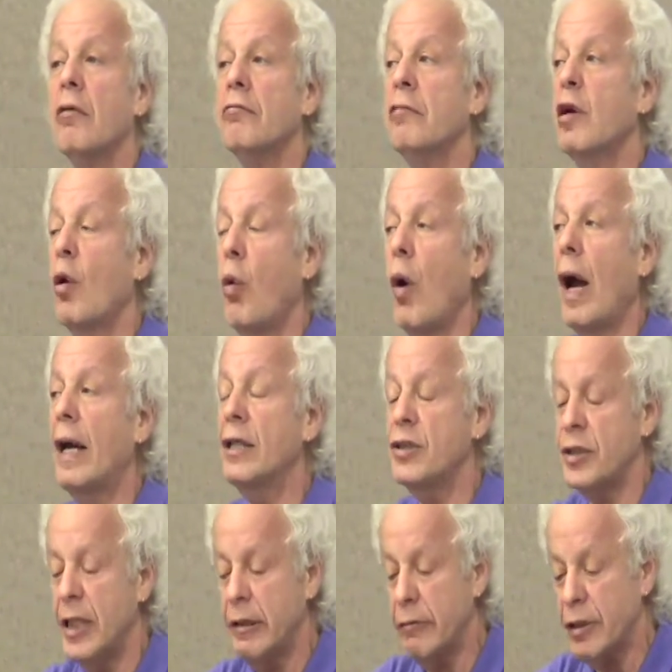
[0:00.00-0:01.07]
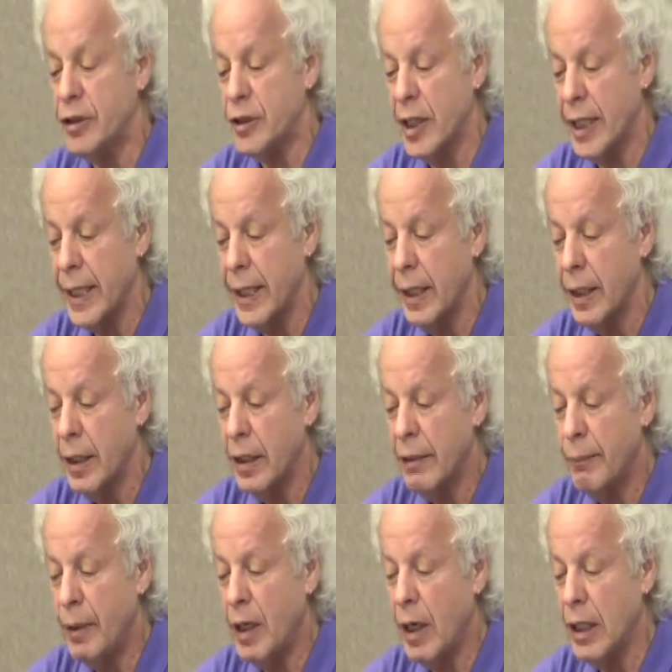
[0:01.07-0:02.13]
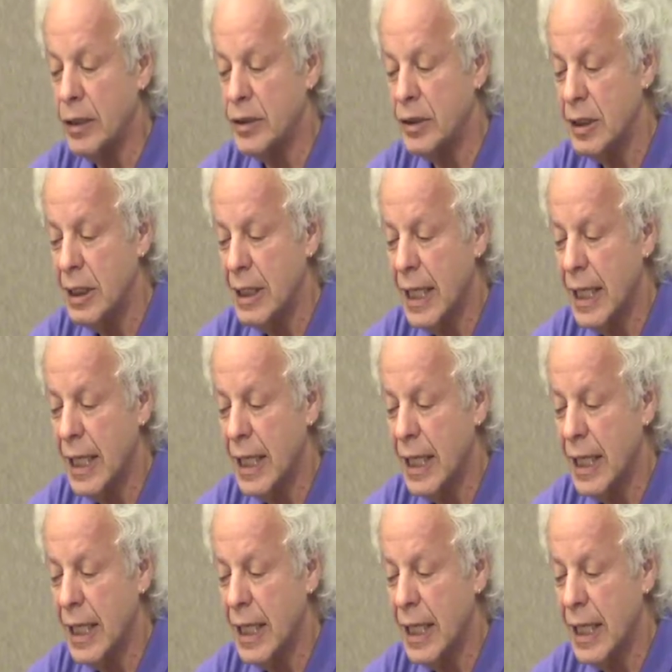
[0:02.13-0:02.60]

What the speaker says: requires secrecy because